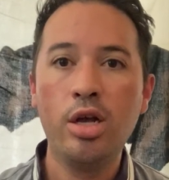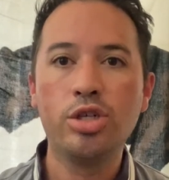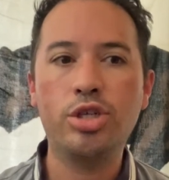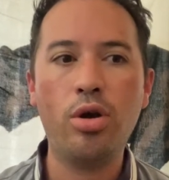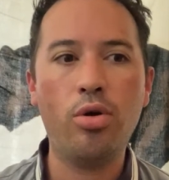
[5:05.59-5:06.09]

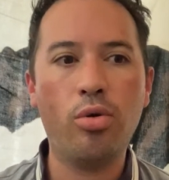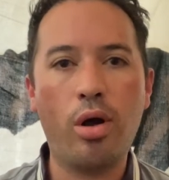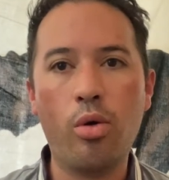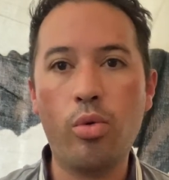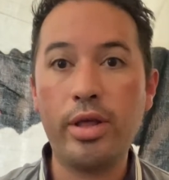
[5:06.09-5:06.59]
So
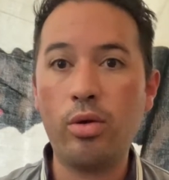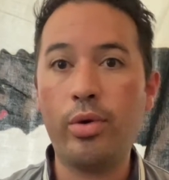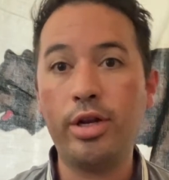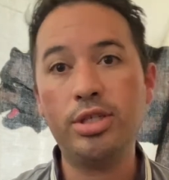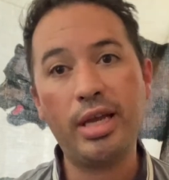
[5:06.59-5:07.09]

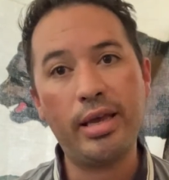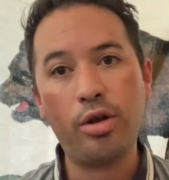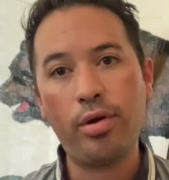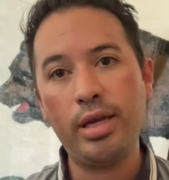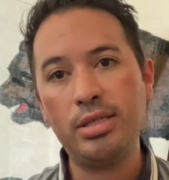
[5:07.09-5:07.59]
when you're taking
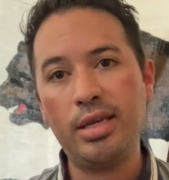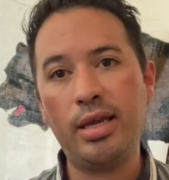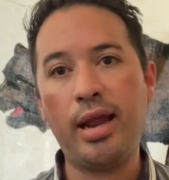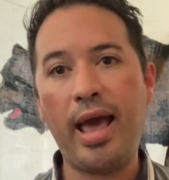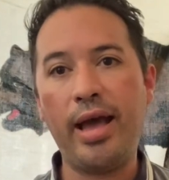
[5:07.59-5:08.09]

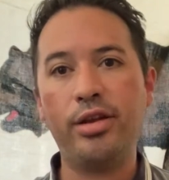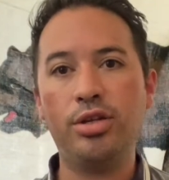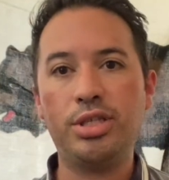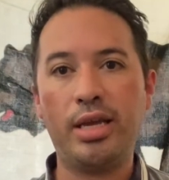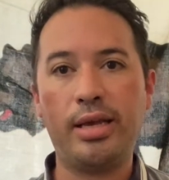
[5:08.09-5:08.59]
creatine and you're
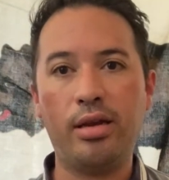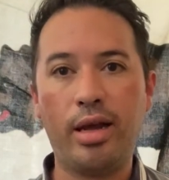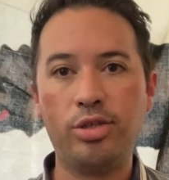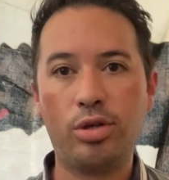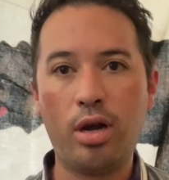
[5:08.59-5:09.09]
taking
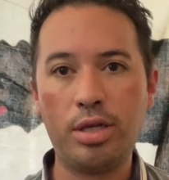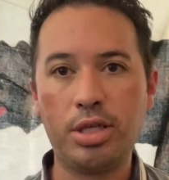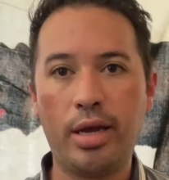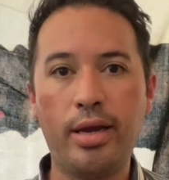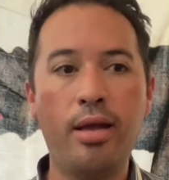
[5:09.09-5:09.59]
nitric
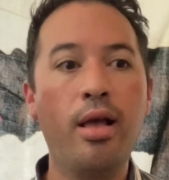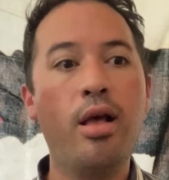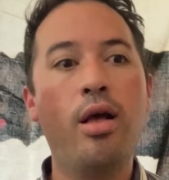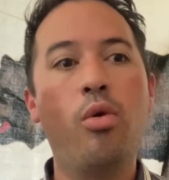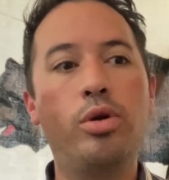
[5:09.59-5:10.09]
oxide,
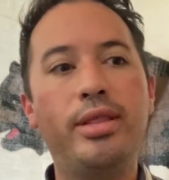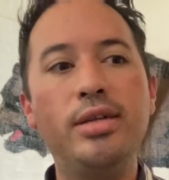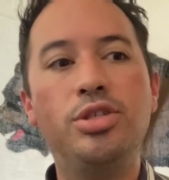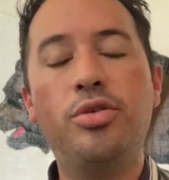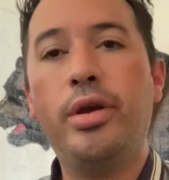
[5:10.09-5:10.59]
what
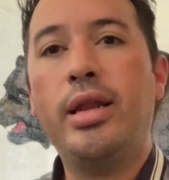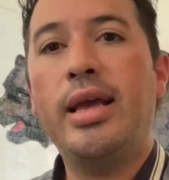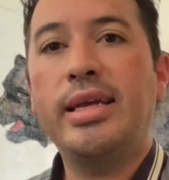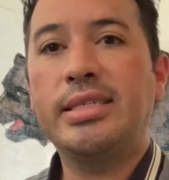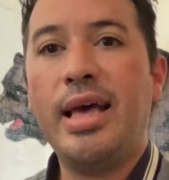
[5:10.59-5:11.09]
that's doing
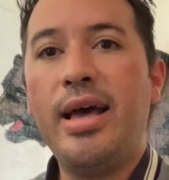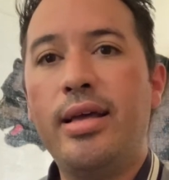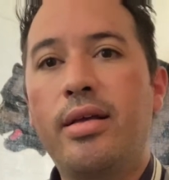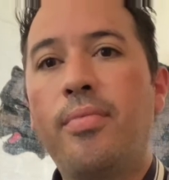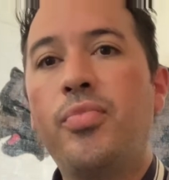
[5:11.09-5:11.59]
is that
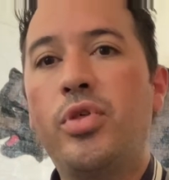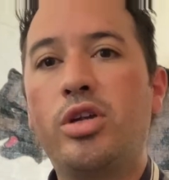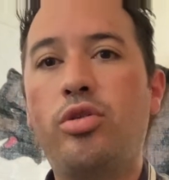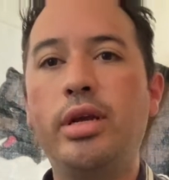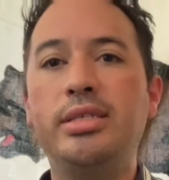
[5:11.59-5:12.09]
the
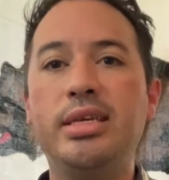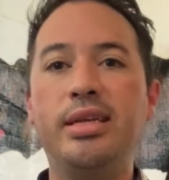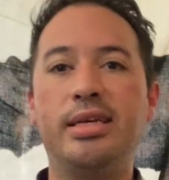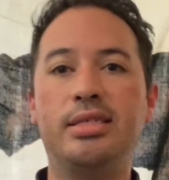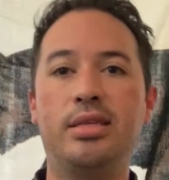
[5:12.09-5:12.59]
creatine
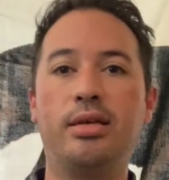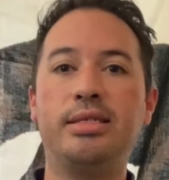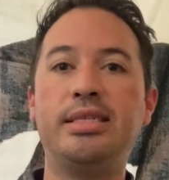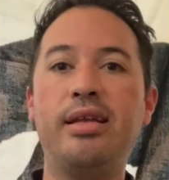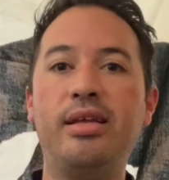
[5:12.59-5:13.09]
is
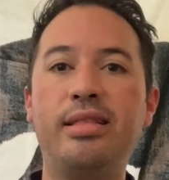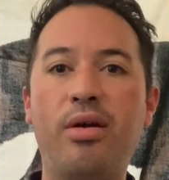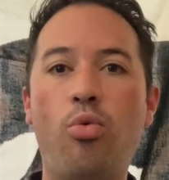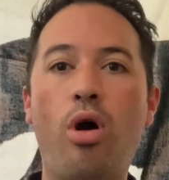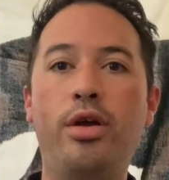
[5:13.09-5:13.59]
sending
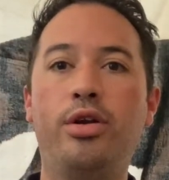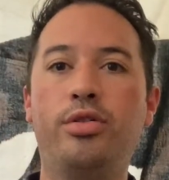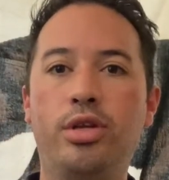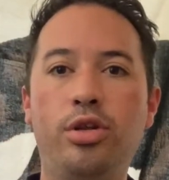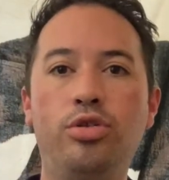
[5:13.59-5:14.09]
that water,
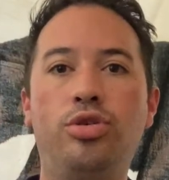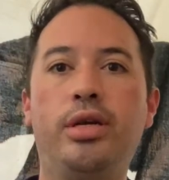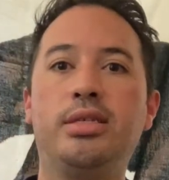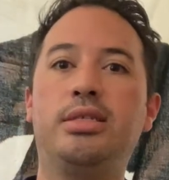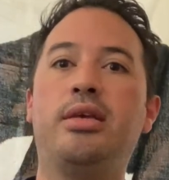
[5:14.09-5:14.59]
the
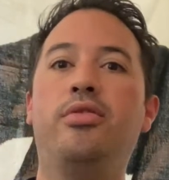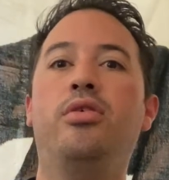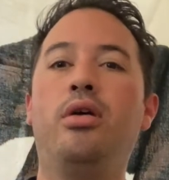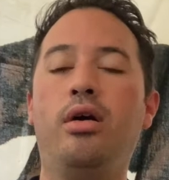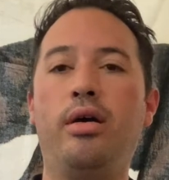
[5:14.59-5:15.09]
nutrients,
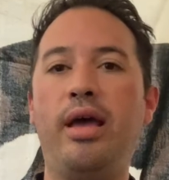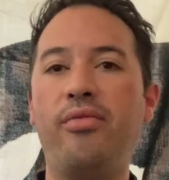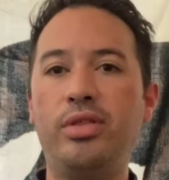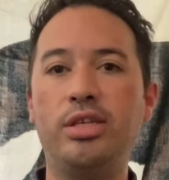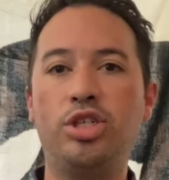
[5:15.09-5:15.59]

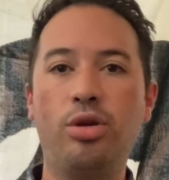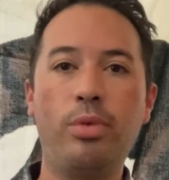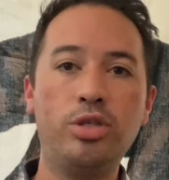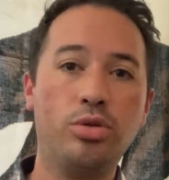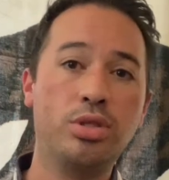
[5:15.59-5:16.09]
everything to your
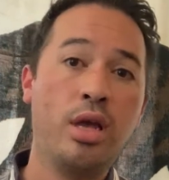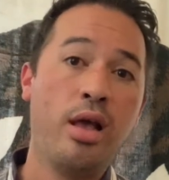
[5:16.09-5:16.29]
muscles.